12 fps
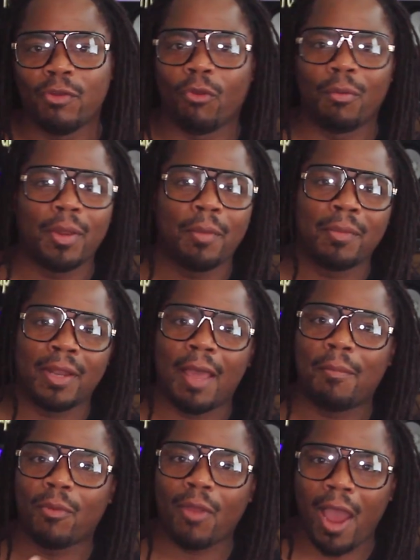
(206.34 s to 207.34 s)
Normally I'm a
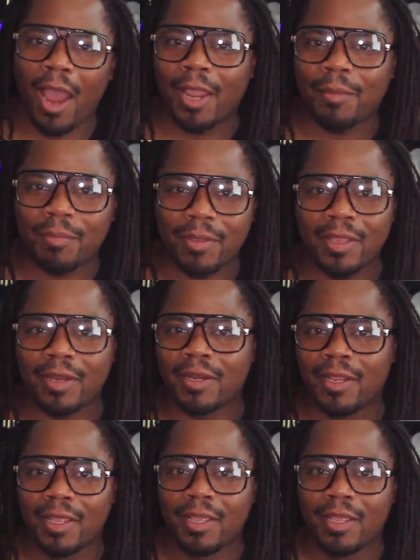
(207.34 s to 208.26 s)
lot more hype and